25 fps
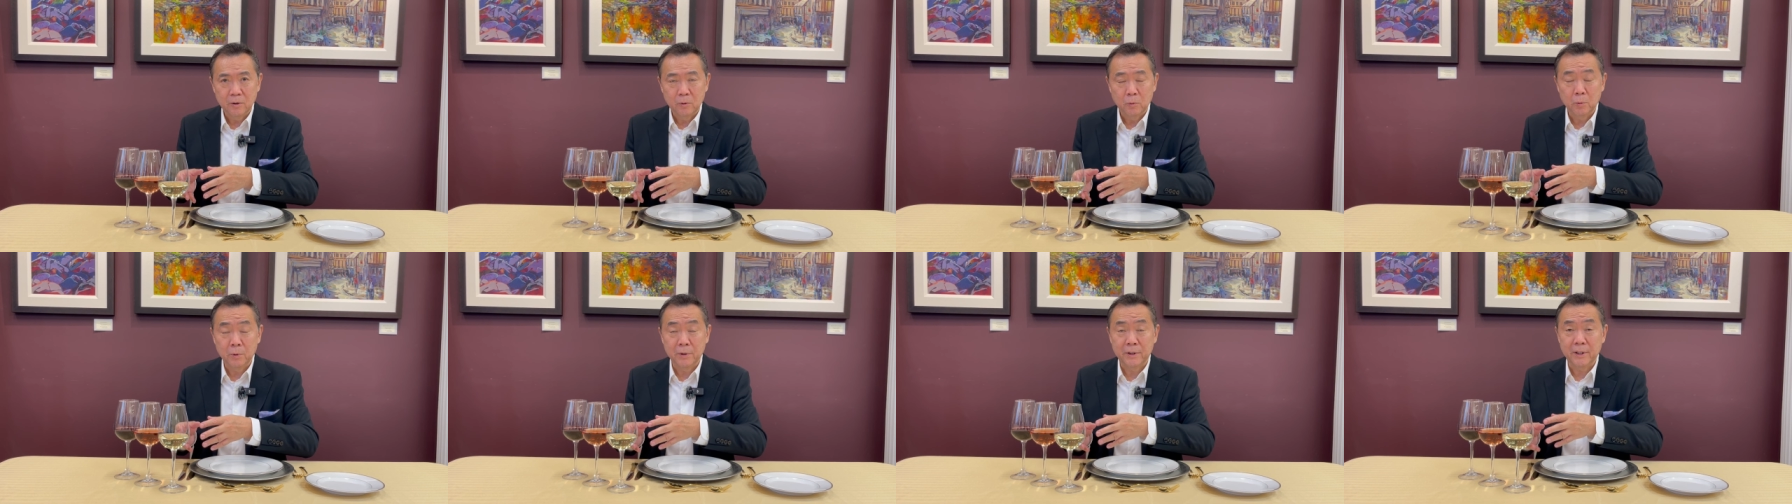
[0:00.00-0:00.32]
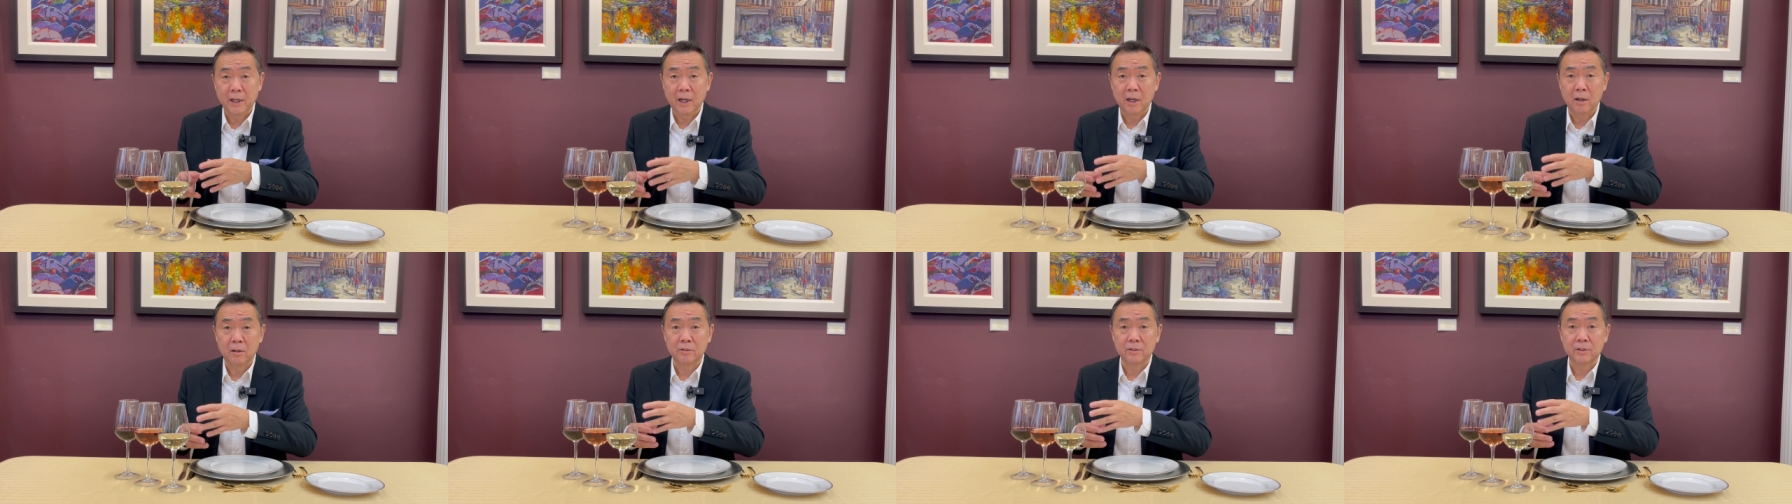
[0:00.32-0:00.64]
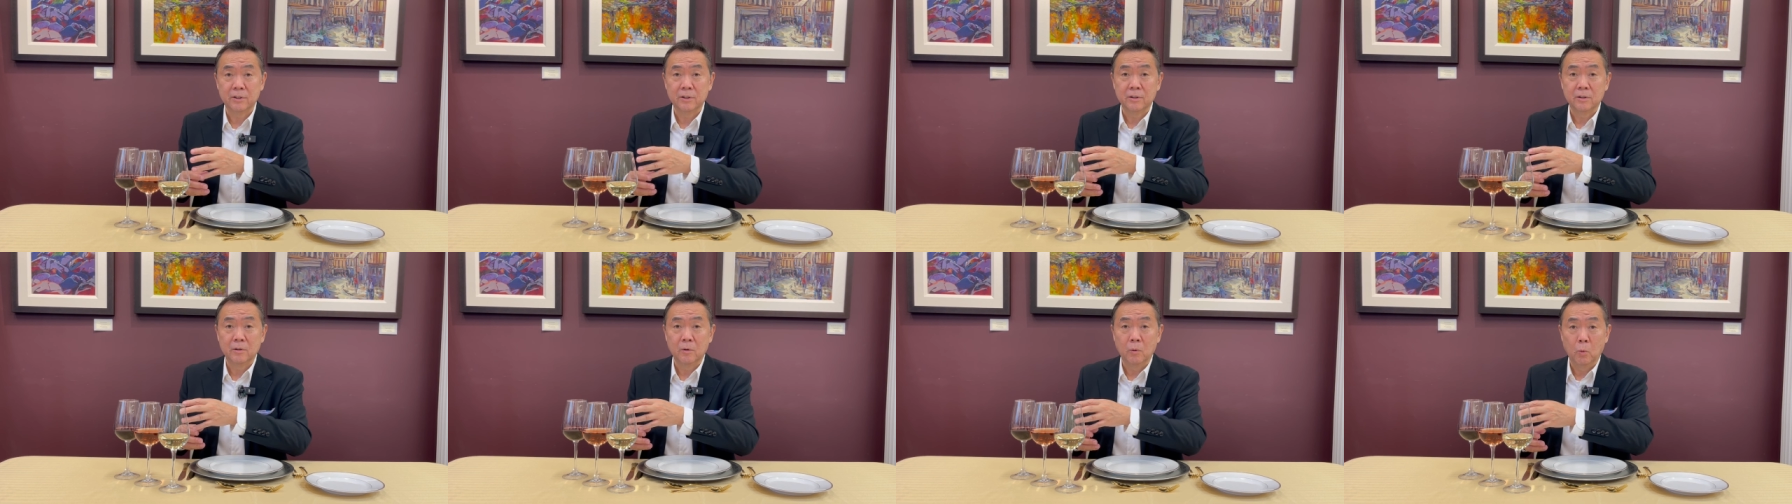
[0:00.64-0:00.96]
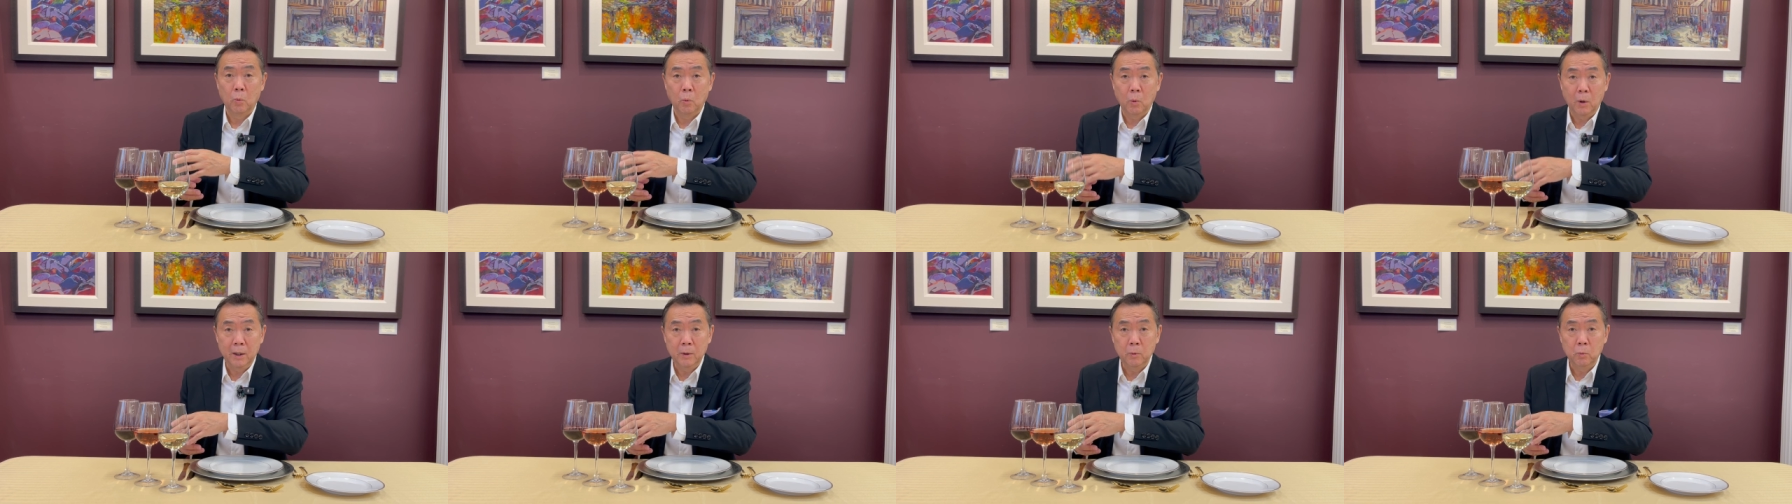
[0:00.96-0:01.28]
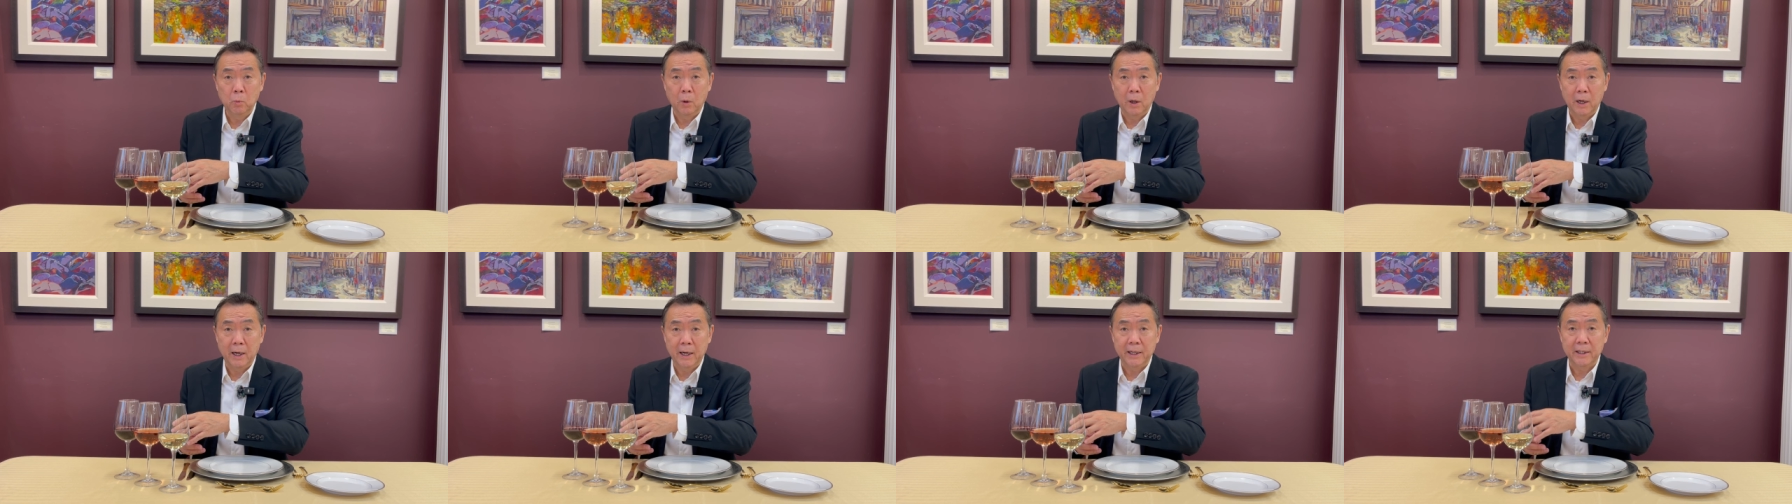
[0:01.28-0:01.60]
without one
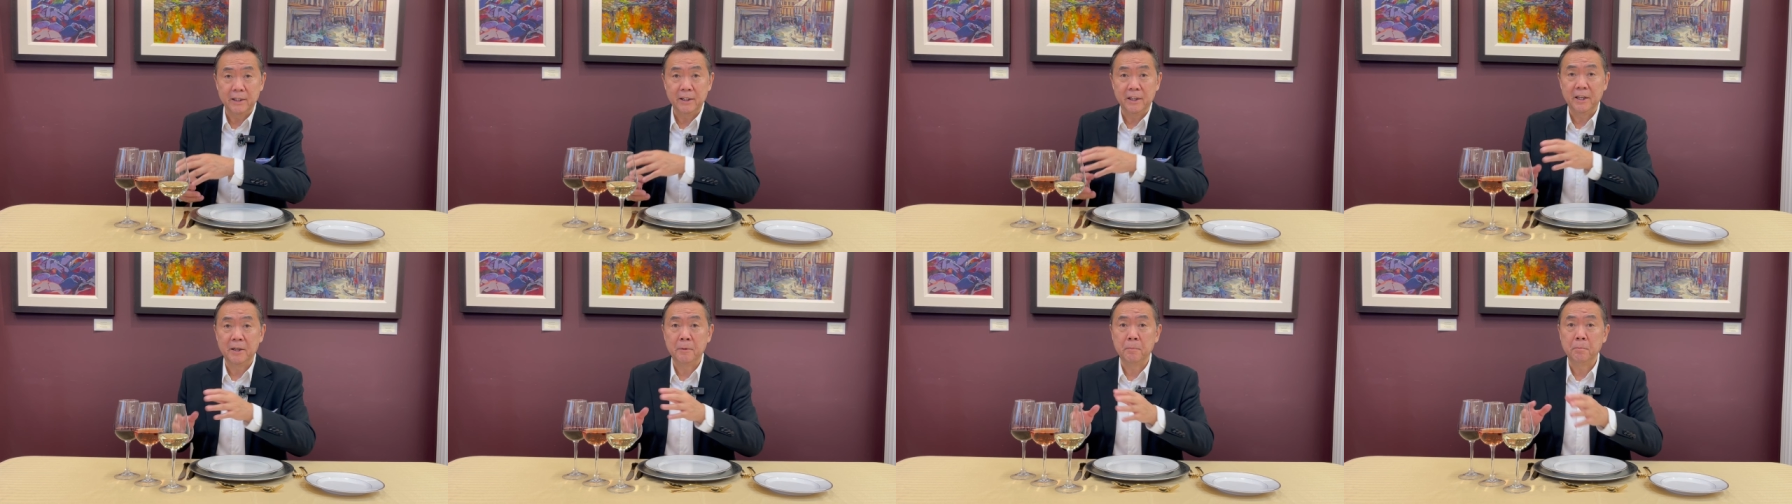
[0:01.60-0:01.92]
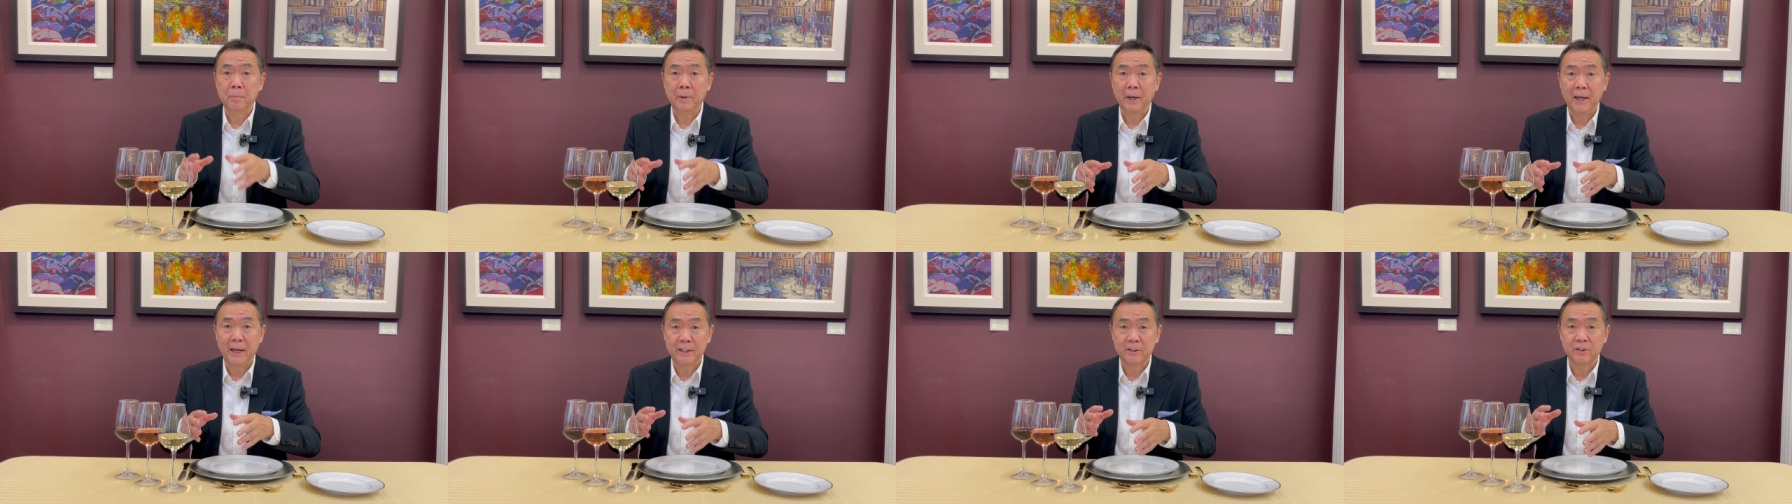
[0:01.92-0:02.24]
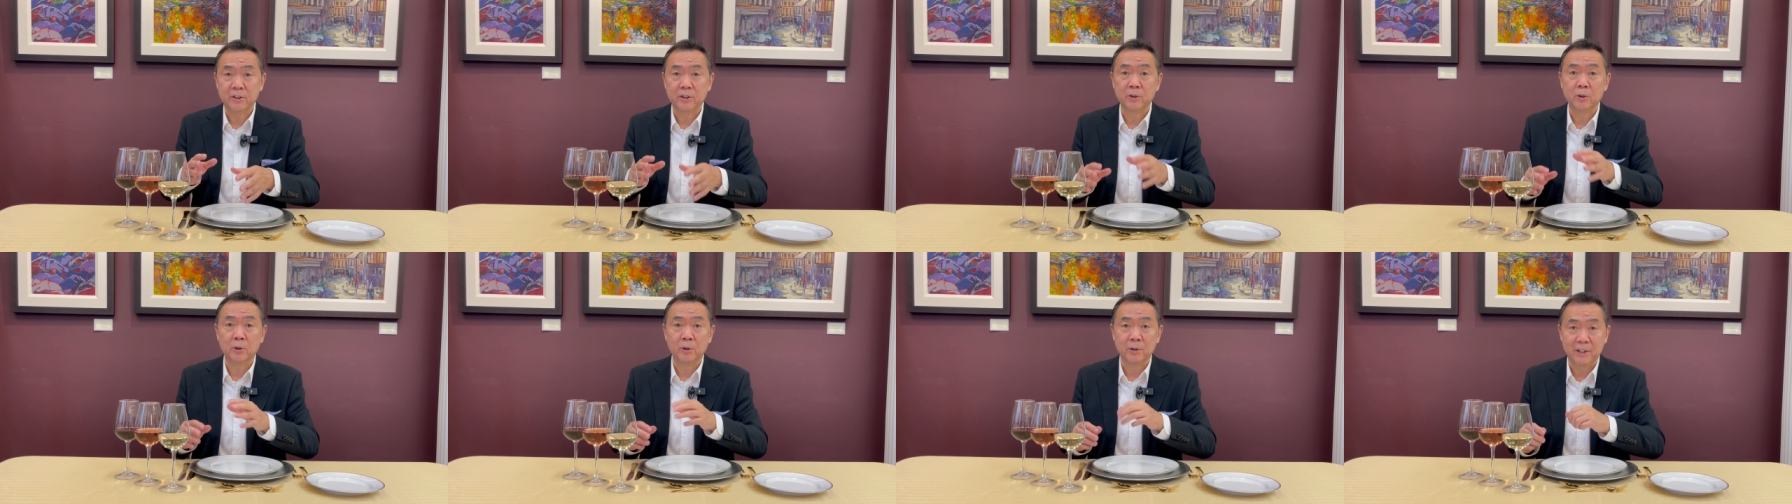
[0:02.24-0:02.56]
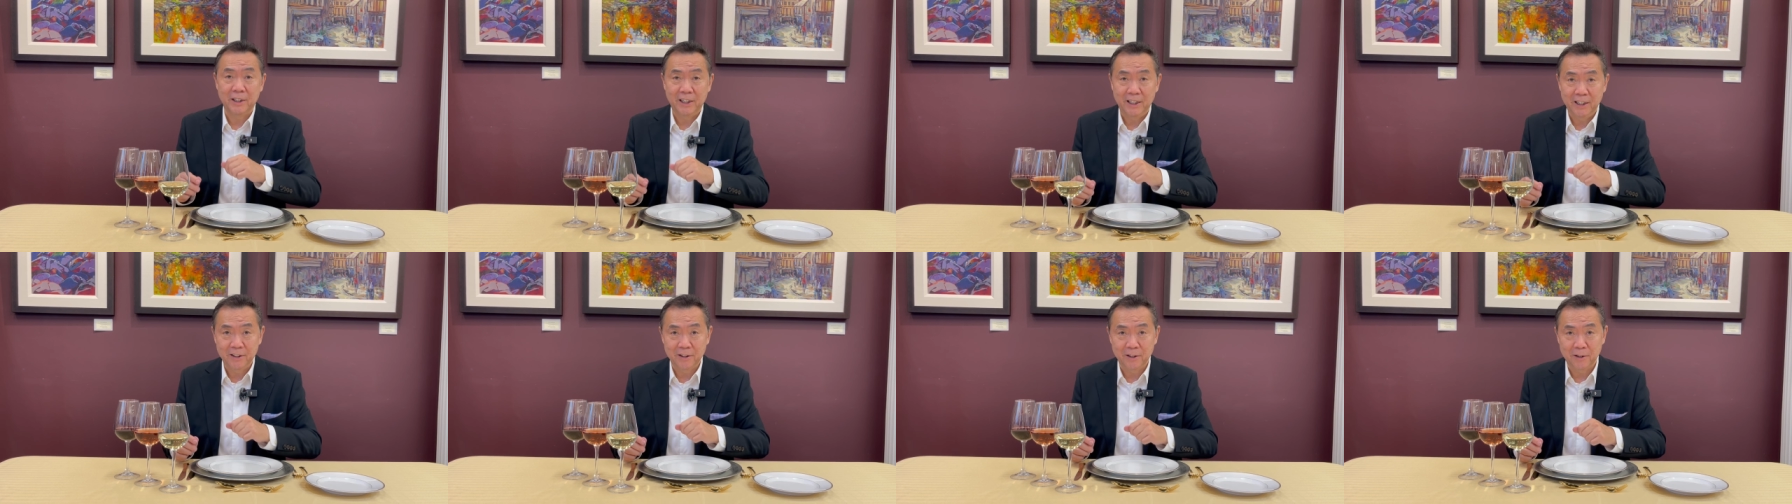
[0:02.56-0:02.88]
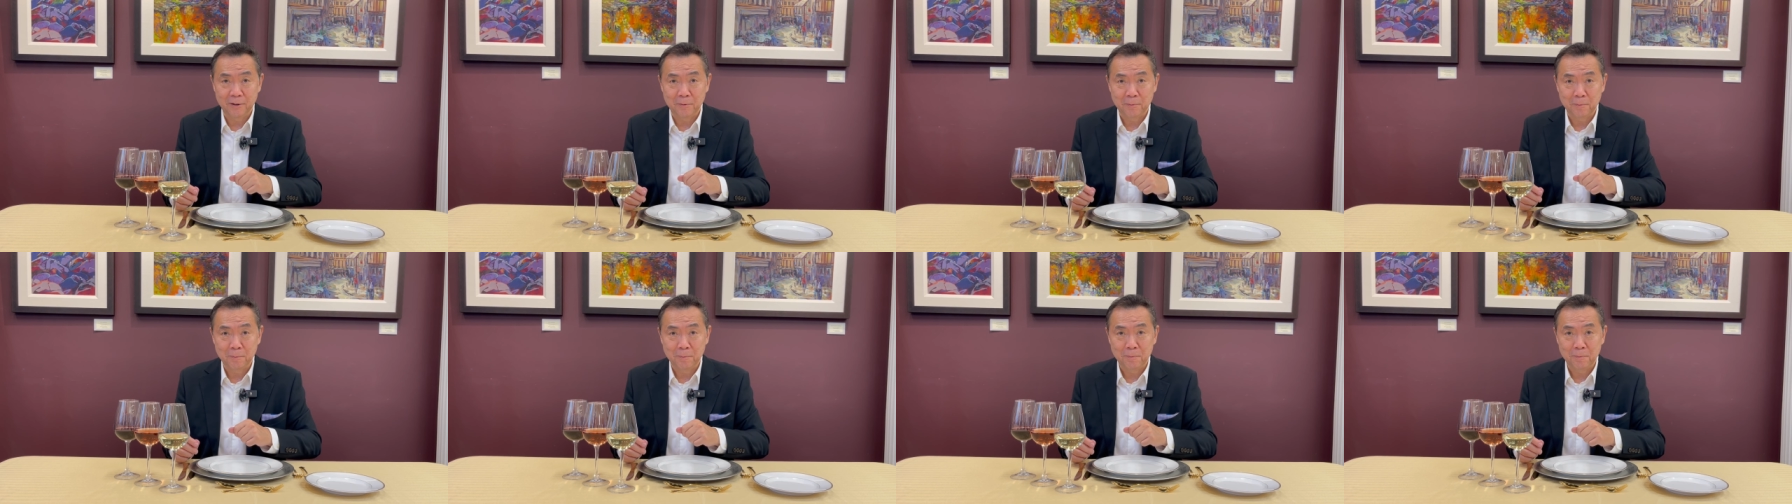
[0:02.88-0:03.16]
wine impacting on the other.